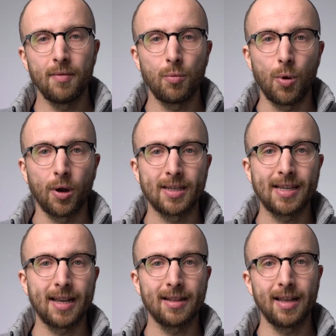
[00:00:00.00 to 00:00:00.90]
work
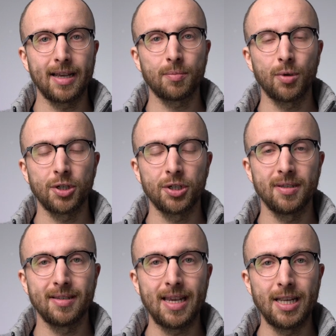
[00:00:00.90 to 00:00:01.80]
title
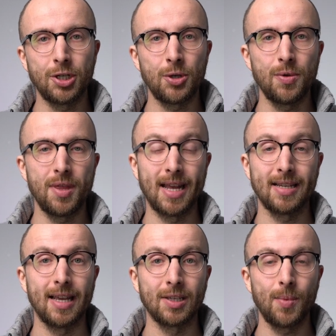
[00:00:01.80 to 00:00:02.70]
expressions into
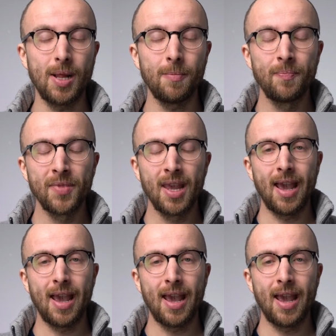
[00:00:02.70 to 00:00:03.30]
that as well.